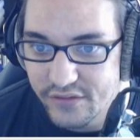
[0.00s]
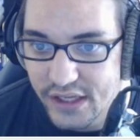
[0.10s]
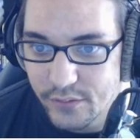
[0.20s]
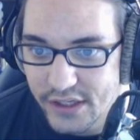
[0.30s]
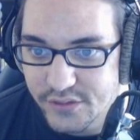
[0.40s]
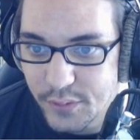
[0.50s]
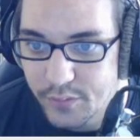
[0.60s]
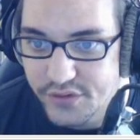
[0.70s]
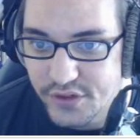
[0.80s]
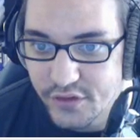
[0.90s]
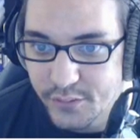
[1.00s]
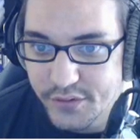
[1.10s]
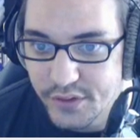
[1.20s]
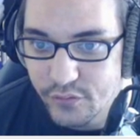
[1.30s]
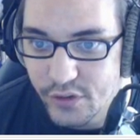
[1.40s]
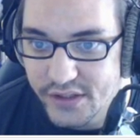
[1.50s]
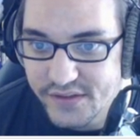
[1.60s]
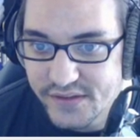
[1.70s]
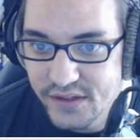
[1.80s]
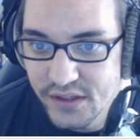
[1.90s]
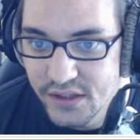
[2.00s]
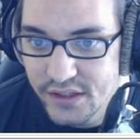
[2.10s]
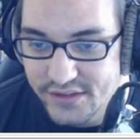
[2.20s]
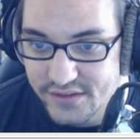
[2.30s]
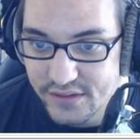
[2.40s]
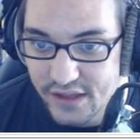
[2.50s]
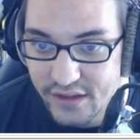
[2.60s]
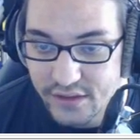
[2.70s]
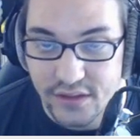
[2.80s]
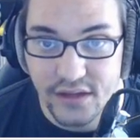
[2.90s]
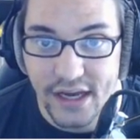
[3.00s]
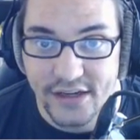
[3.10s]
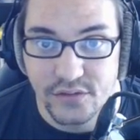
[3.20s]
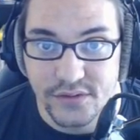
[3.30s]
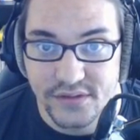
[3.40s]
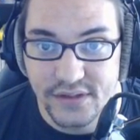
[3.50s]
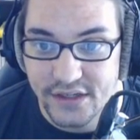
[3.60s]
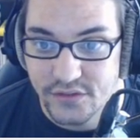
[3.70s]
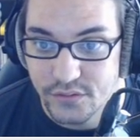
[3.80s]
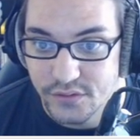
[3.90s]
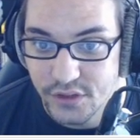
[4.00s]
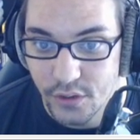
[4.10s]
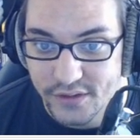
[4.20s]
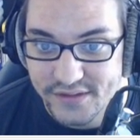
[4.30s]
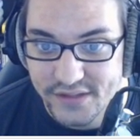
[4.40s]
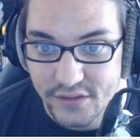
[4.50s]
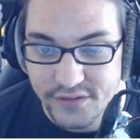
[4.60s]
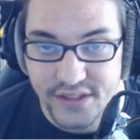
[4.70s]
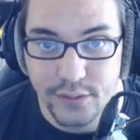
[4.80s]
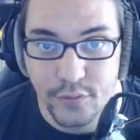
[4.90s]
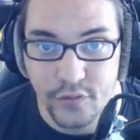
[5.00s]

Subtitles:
that will actually be preserved between runs, because I think the actual code itself is going to move